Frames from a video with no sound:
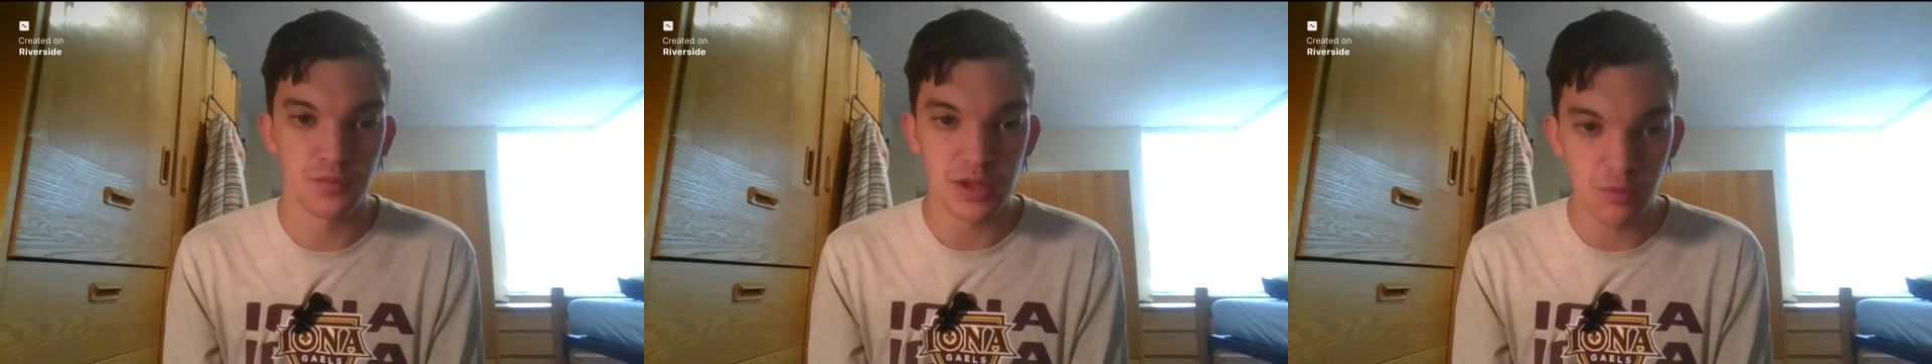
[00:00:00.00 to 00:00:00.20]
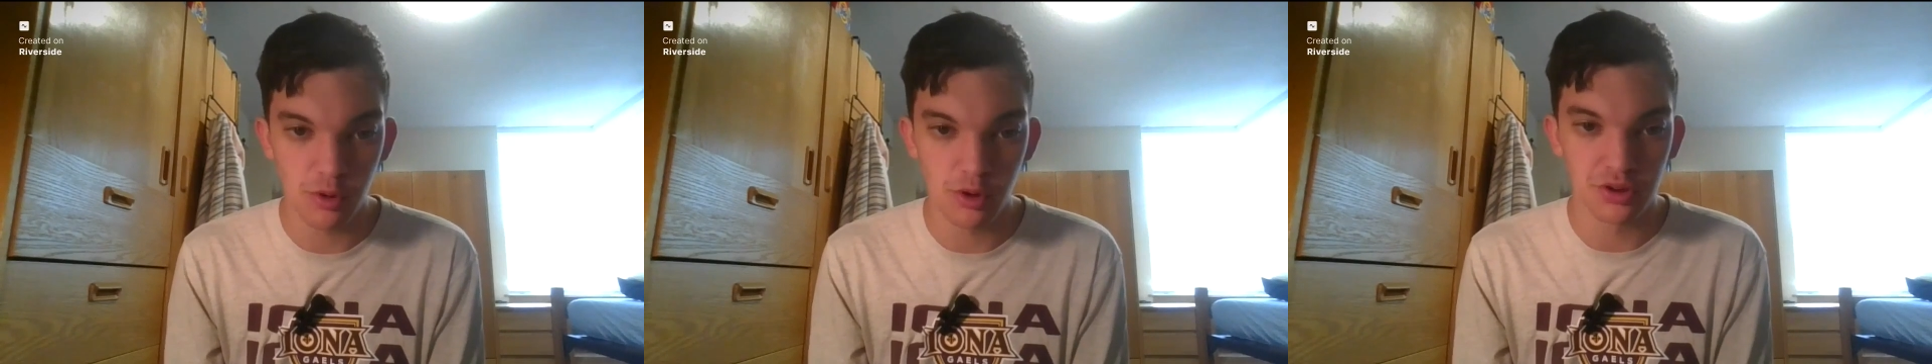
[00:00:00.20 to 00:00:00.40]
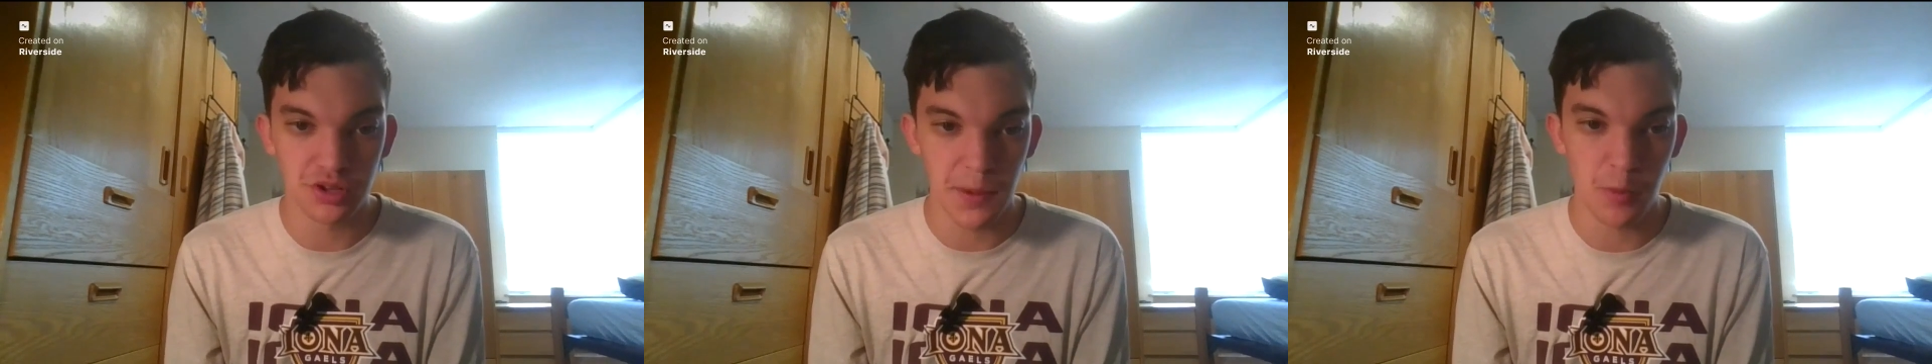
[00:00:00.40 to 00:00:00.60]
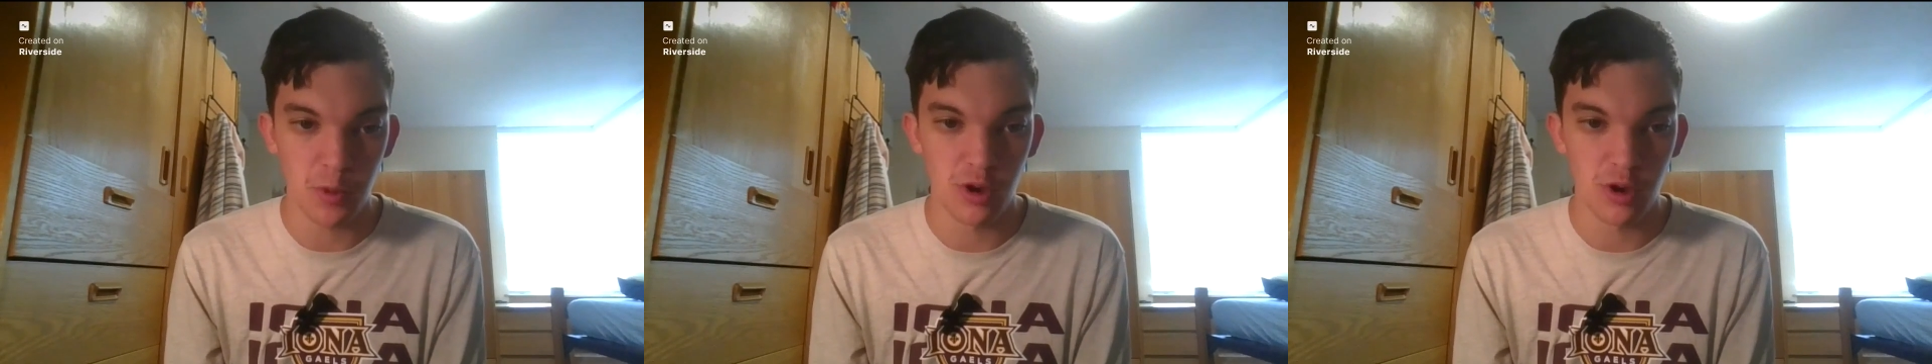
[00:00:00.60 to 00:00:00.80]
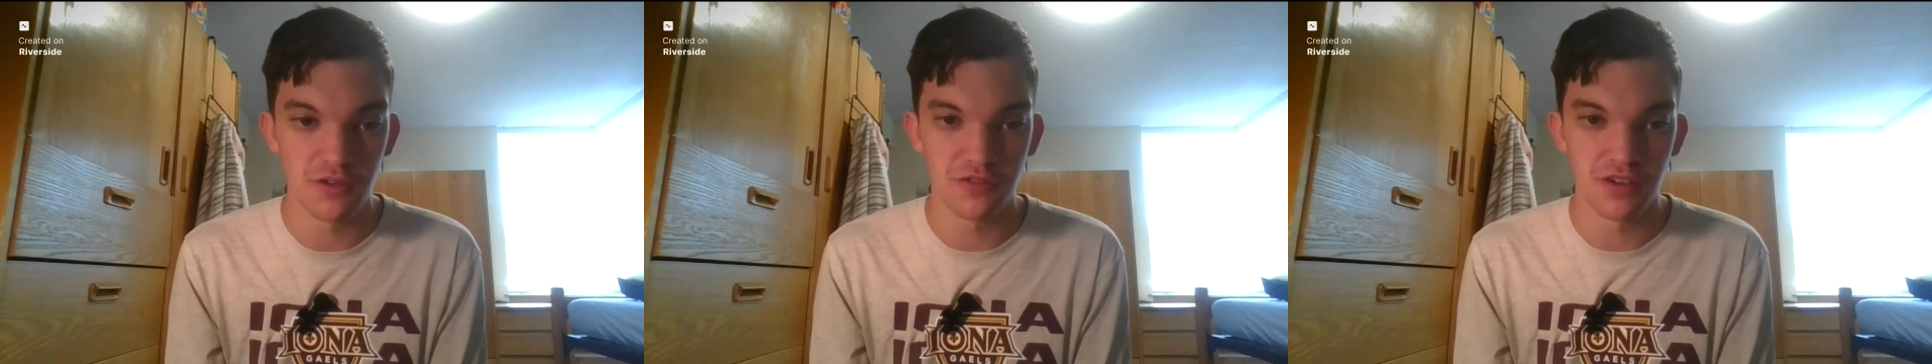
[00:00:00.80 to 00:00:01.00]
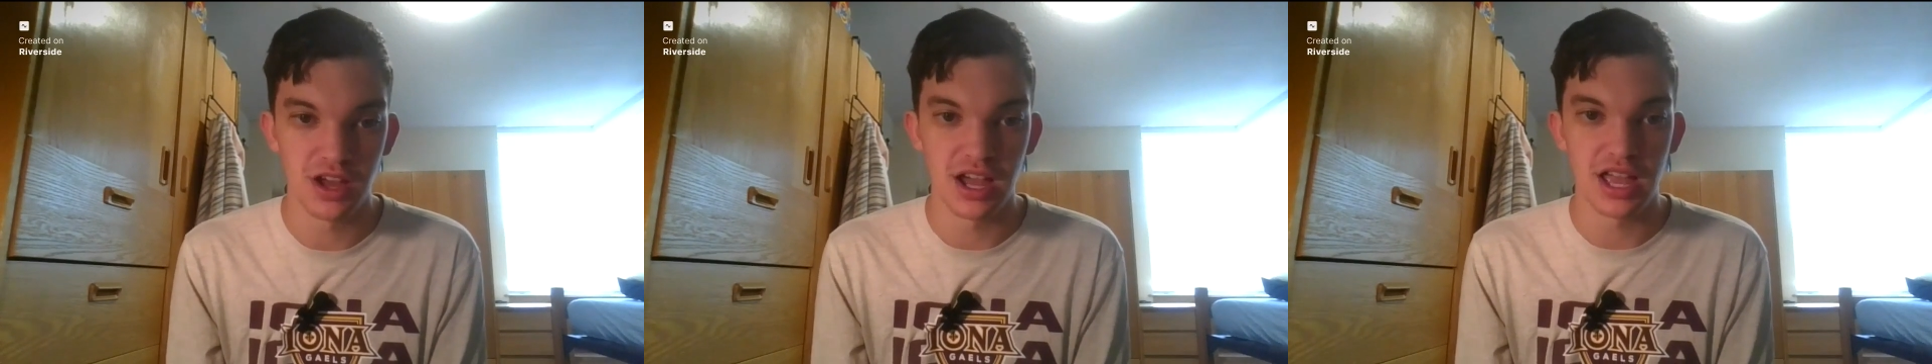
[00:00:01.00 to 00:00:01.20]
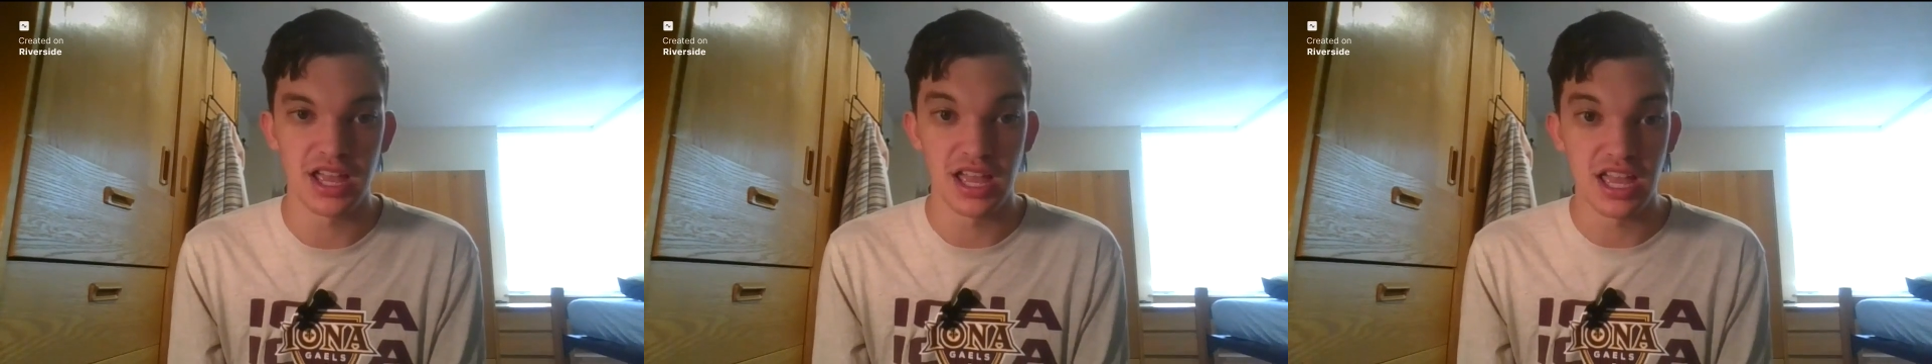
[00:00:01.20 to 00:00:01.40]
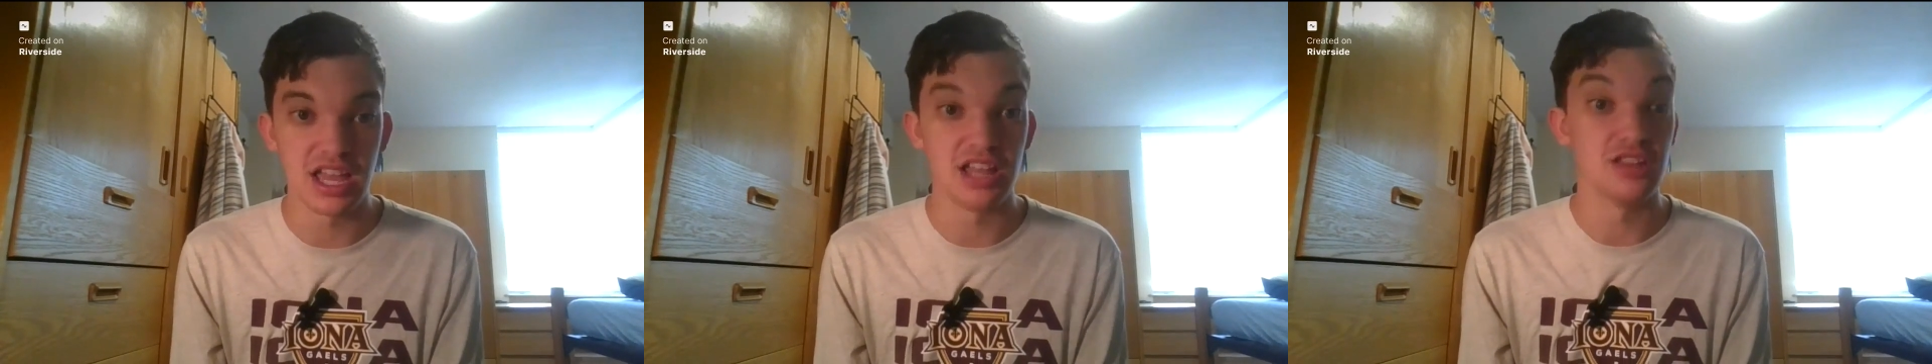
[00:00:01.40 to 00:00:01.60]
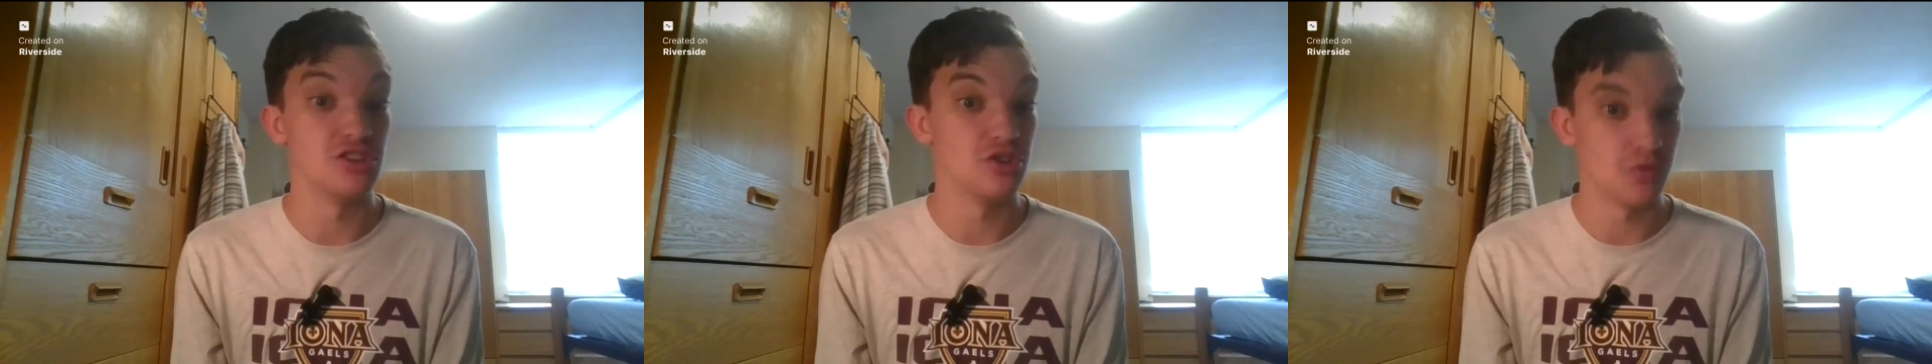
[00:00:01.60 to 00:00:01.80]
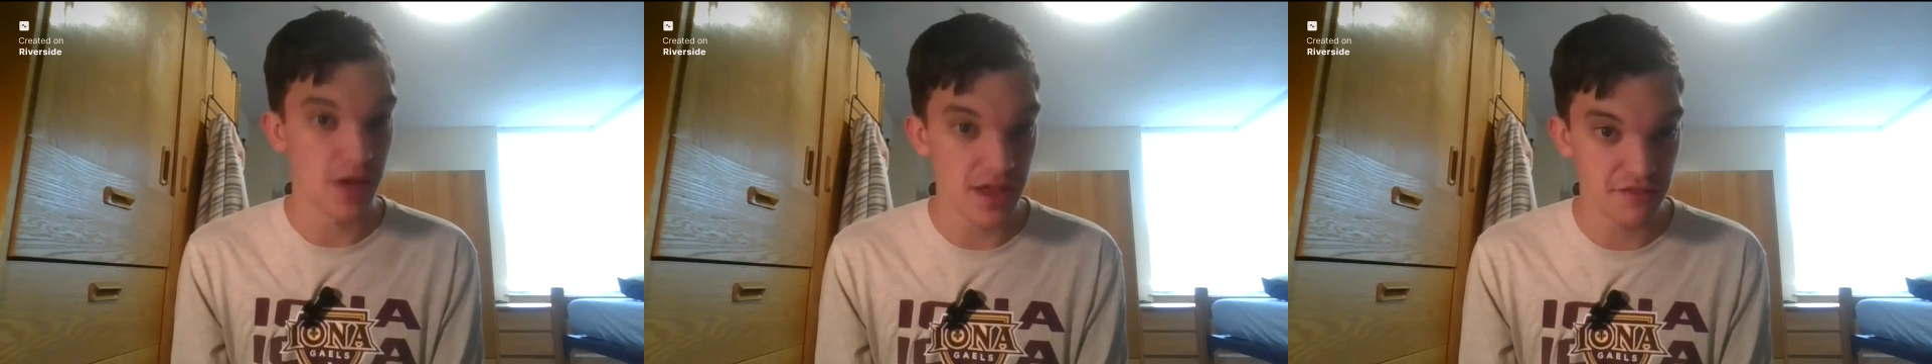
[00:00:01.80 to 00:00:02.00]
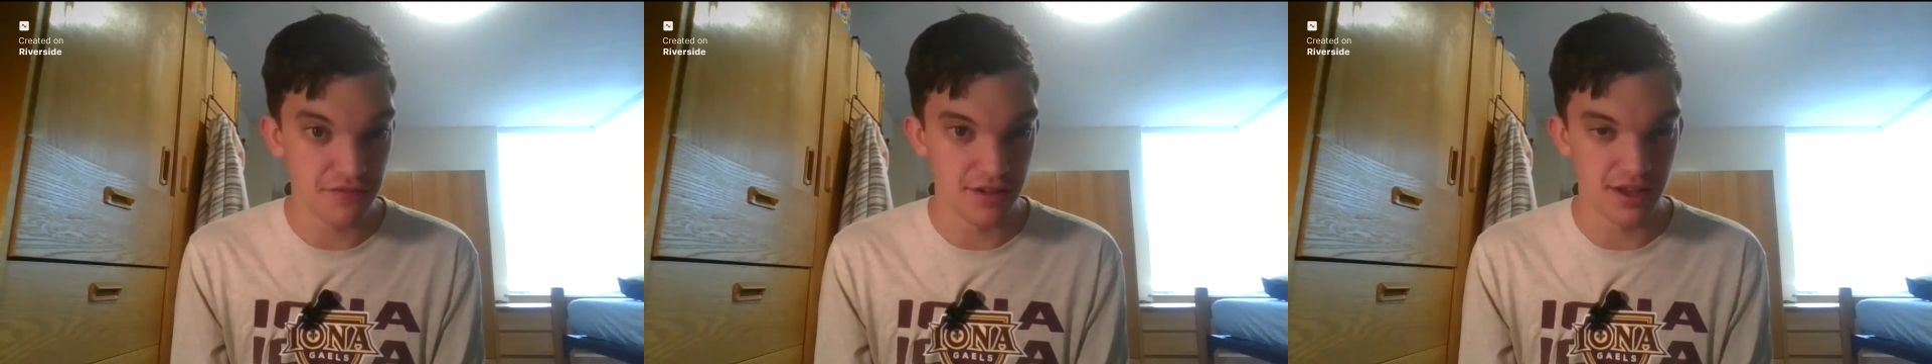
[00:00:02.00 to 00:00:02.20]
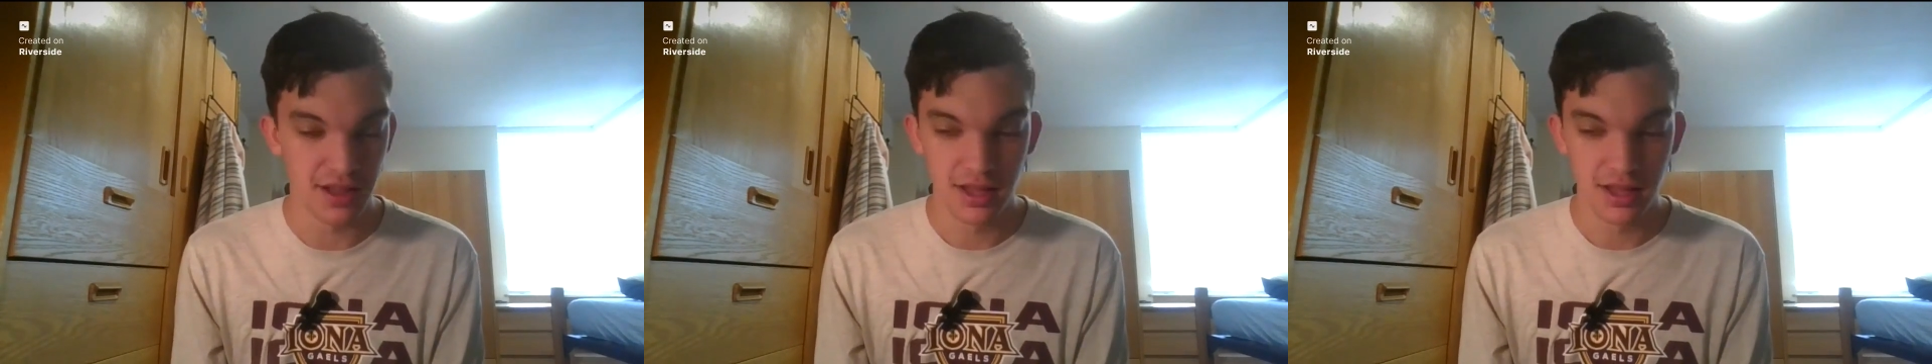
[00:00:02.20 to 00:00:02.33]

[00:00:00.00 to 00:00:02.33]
World Cup qualifying in UEFA.